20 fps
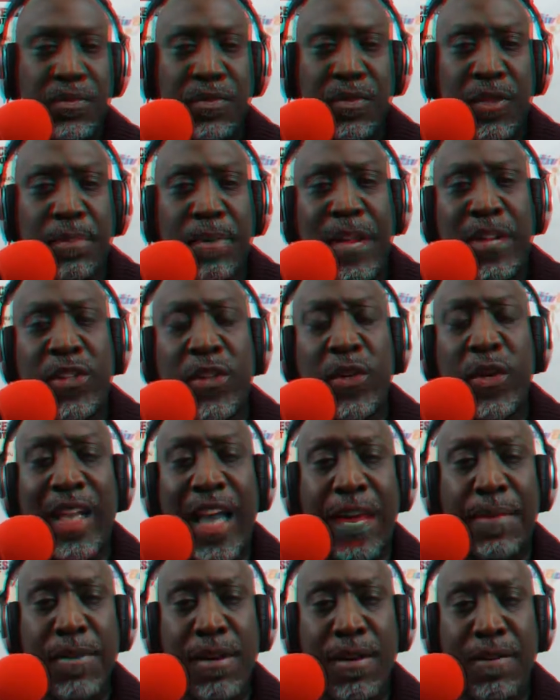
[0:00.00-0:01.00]
Make sure you
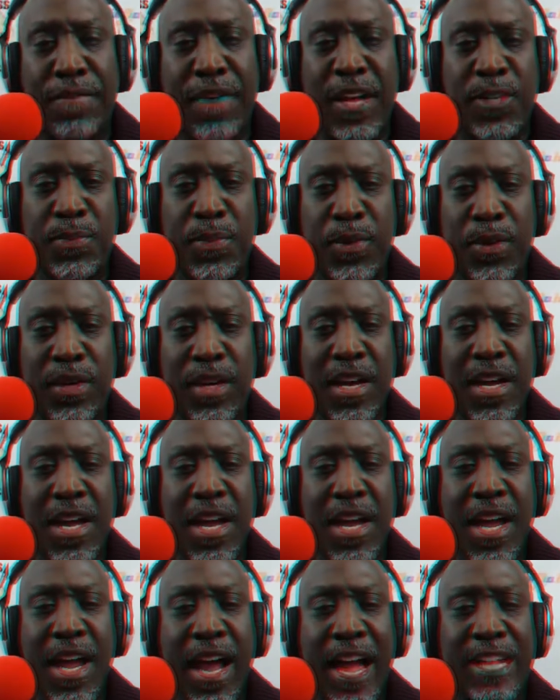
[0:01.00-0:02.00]
like me on Facebook
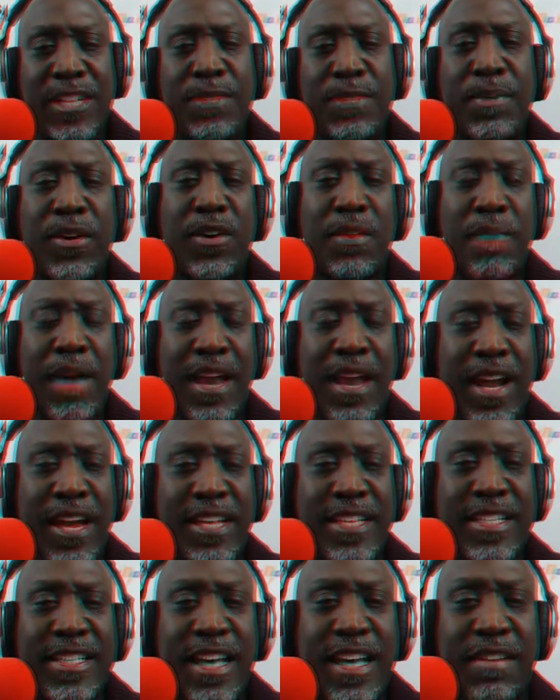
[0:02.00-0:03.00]
at
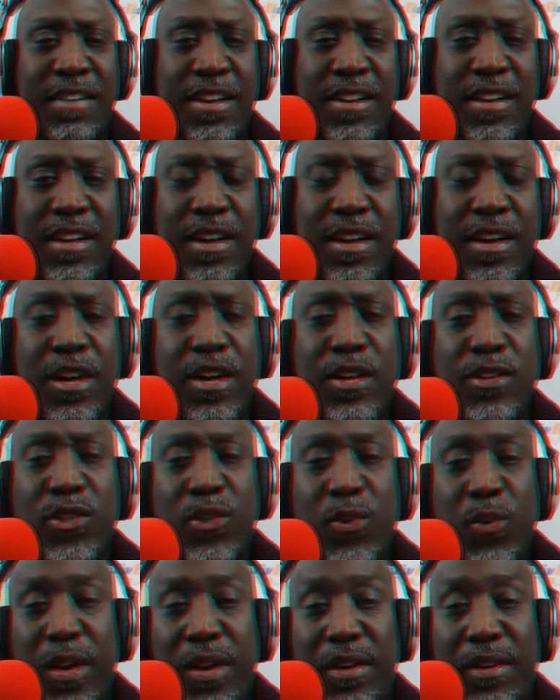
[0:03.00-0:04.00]
SpeakerMan87,
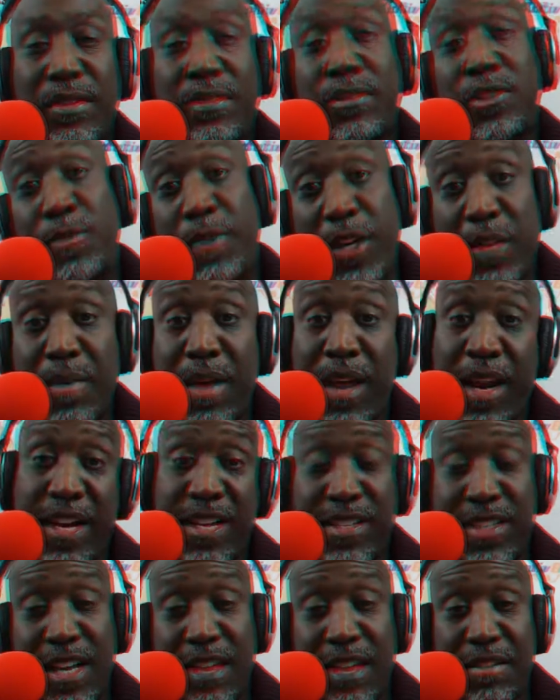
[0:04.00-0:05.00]
Twitter,
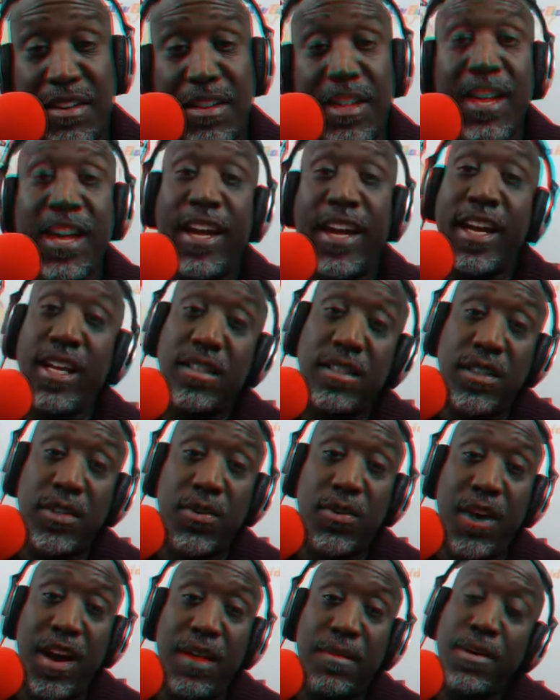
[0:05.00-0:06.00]
SpeakerMan87,
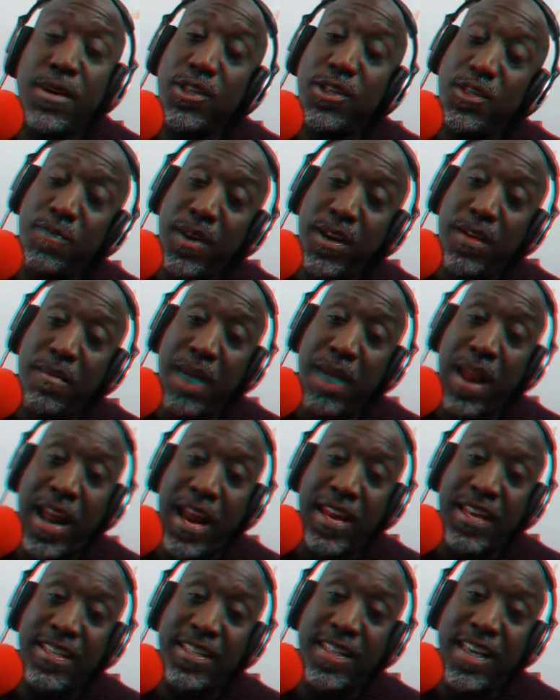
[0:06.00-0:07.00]
Instagram,
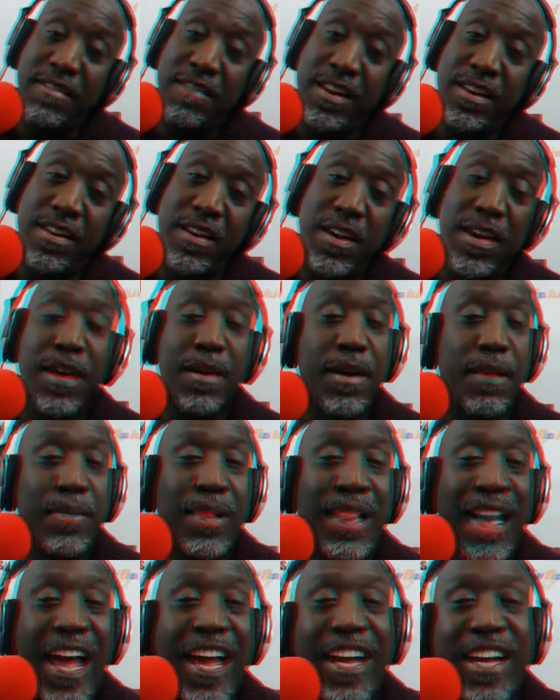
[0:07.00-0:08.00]
SpeakerMan87.
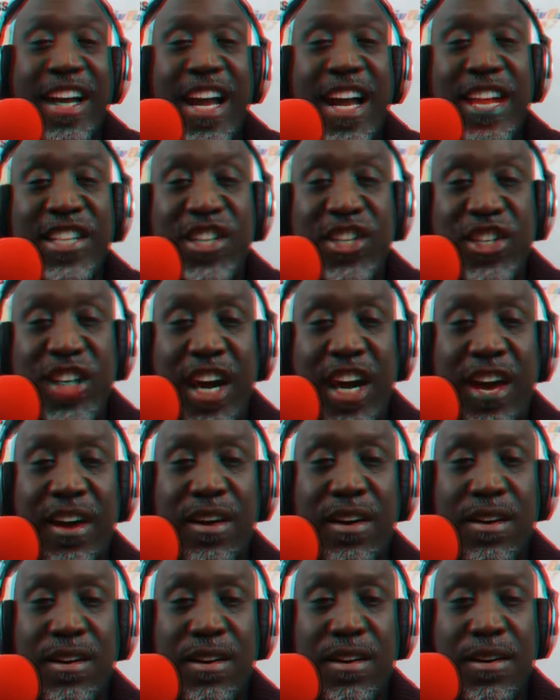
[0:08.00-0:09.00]
Like and
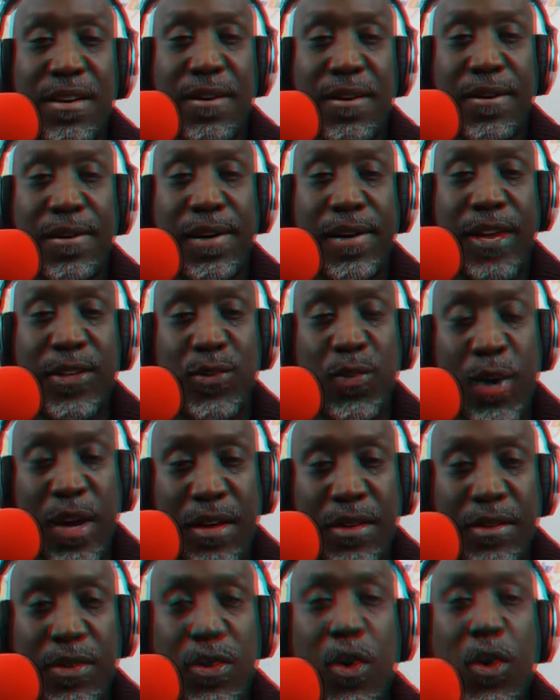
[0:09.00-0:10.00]
share as
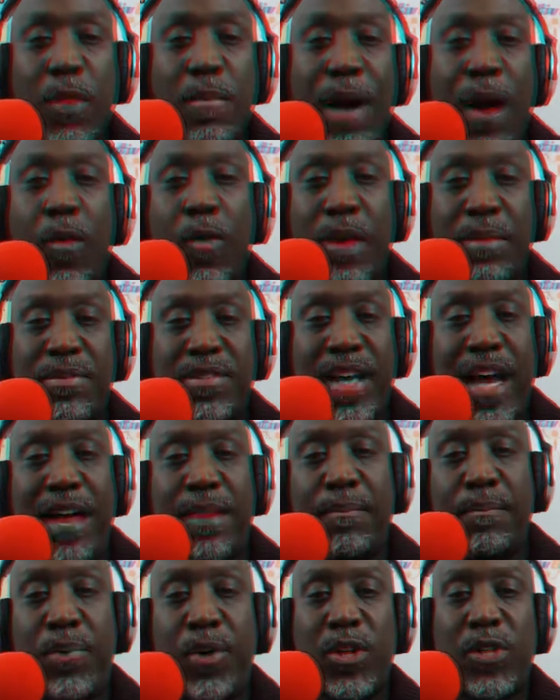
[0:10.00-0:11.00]
well. Go to my
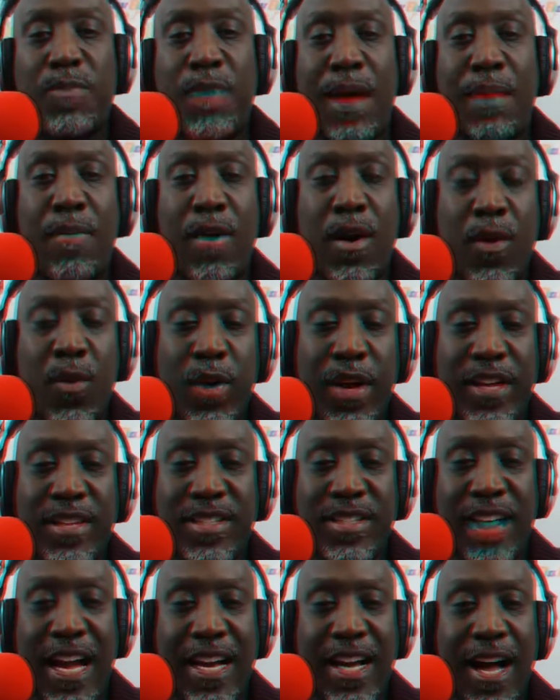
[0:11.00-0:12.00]
website,
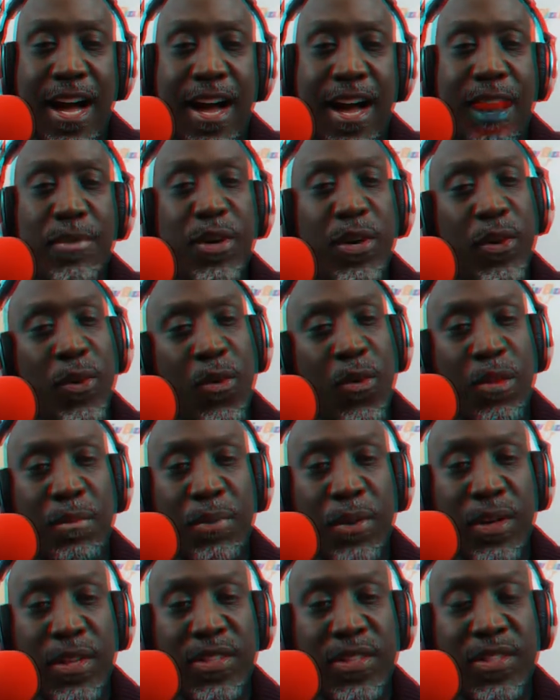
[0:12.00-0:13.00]
booksbymarkwiggins.com. You can order
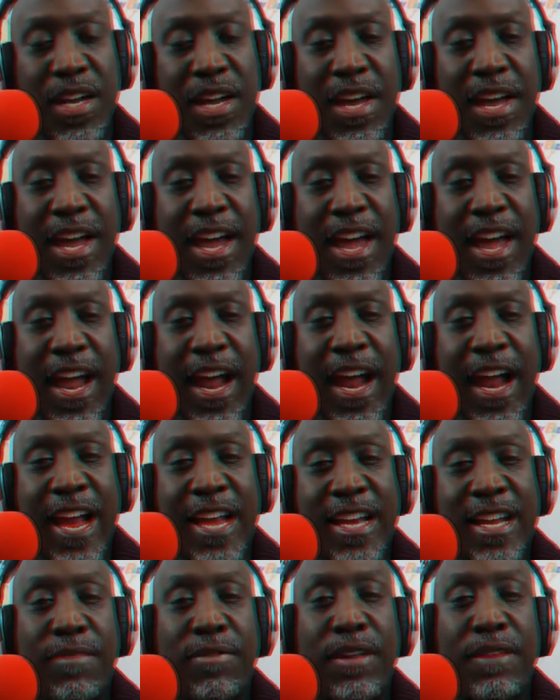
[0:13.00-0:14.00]
books. And
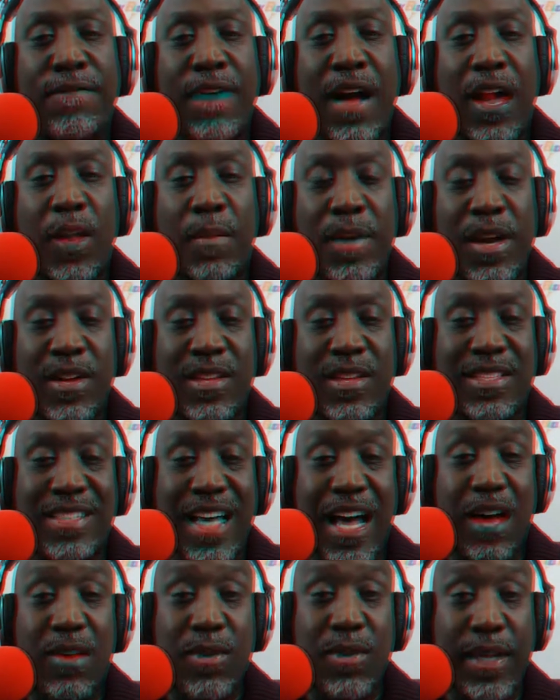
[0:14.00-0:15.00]
definitely follow me on
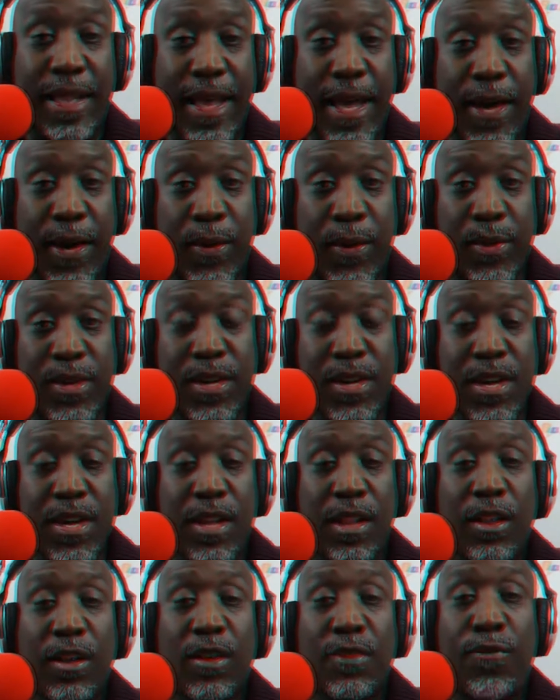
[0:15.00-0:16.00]
SoundCloud.
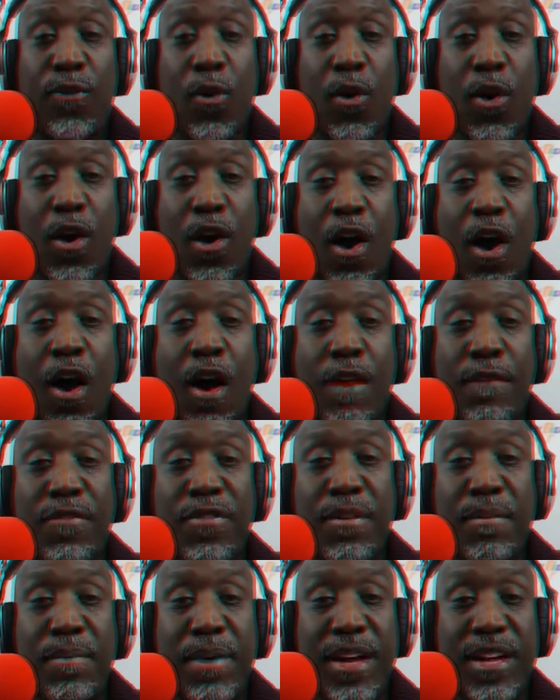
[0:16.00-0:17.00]
Look for Off
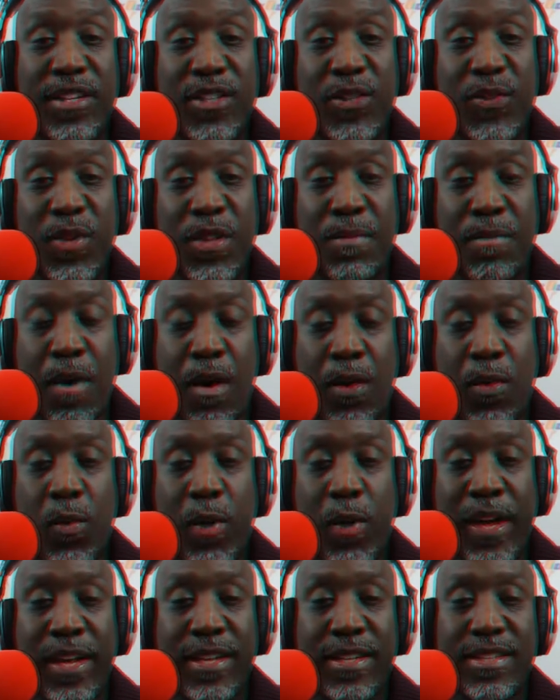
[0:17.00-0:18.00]
the Bench with Mark
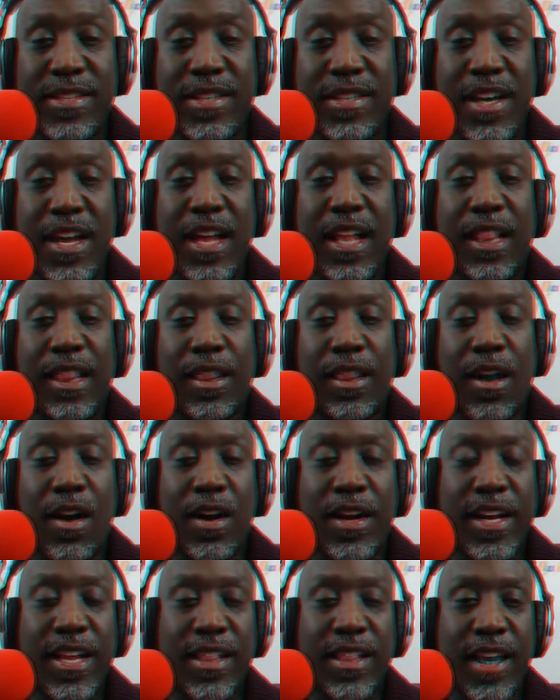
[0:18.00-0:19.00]
Wiggins.
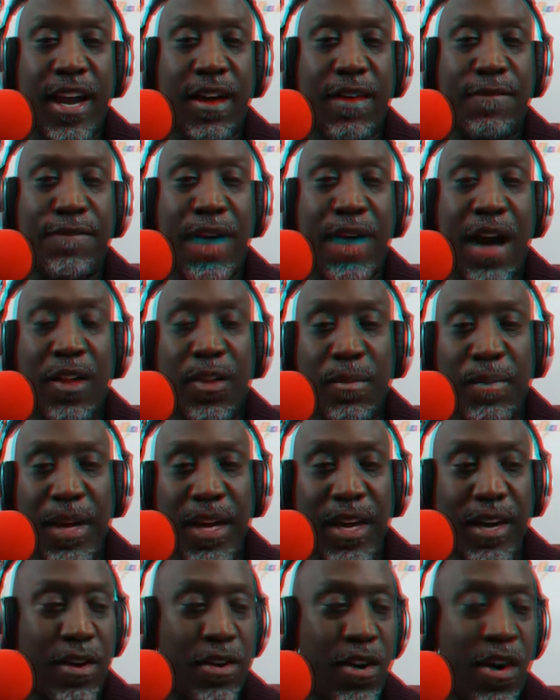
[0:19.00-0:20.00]
Log in there, follow
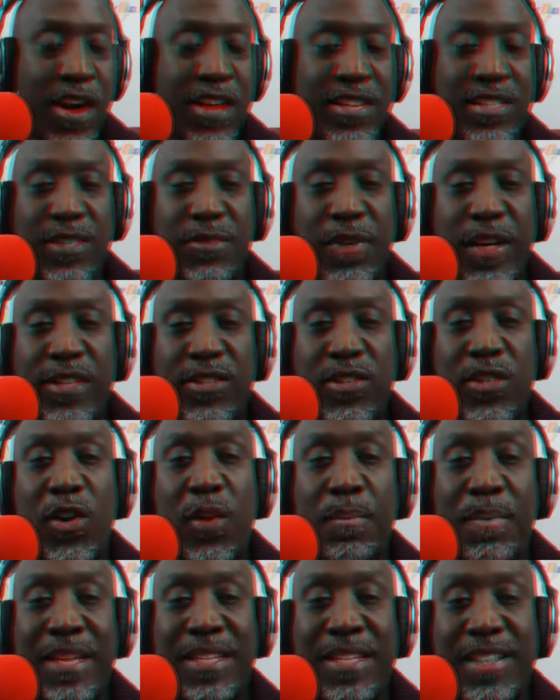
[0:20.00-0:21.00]
me on the RSS feed so you
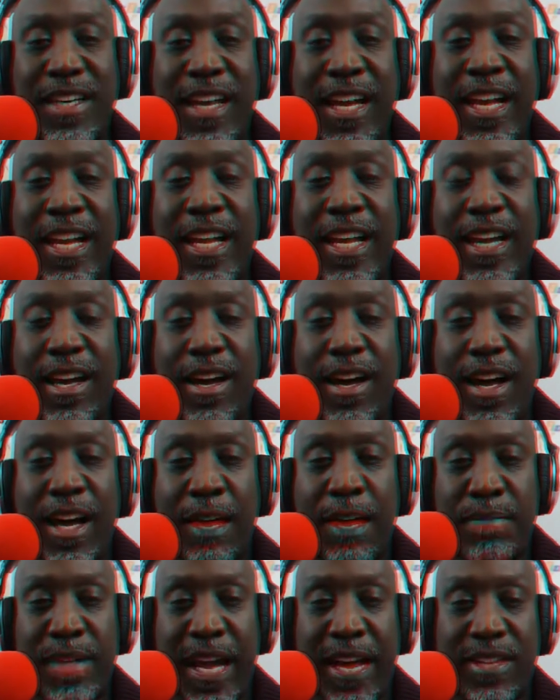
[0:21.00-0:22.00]
don't miss any
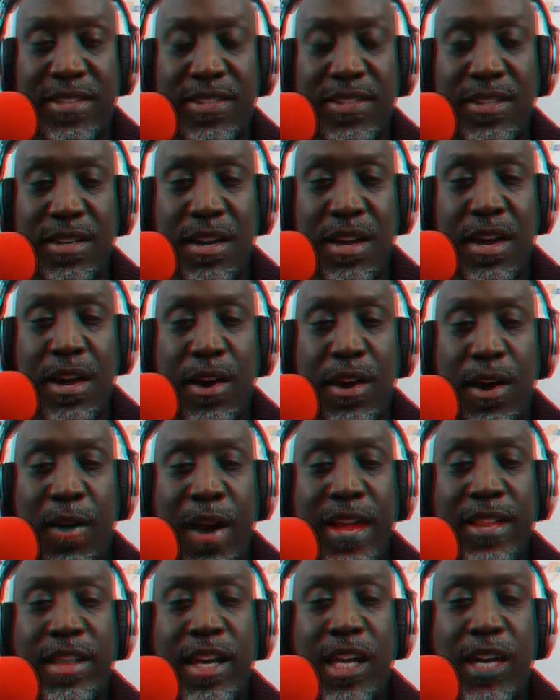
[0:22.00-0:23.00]
updates. All
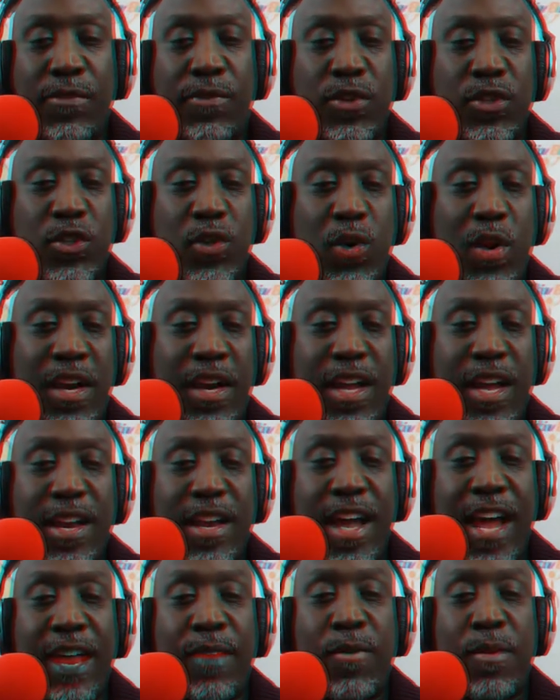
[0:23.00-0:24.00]
right, thank you for joining in.
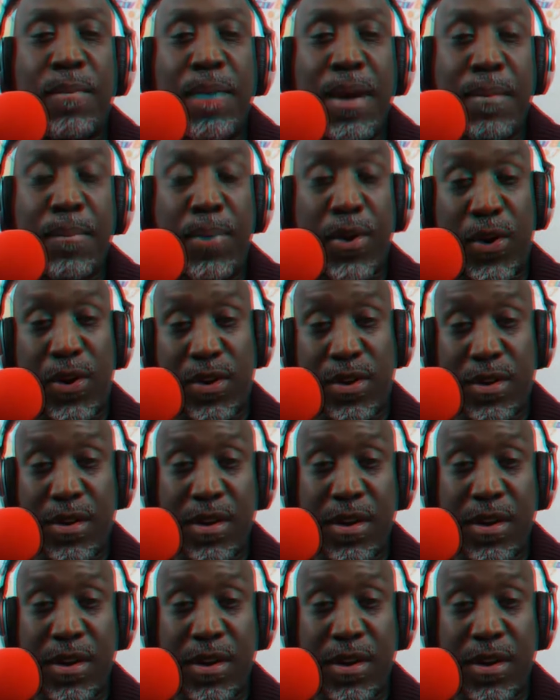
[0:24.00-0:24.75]
And remember,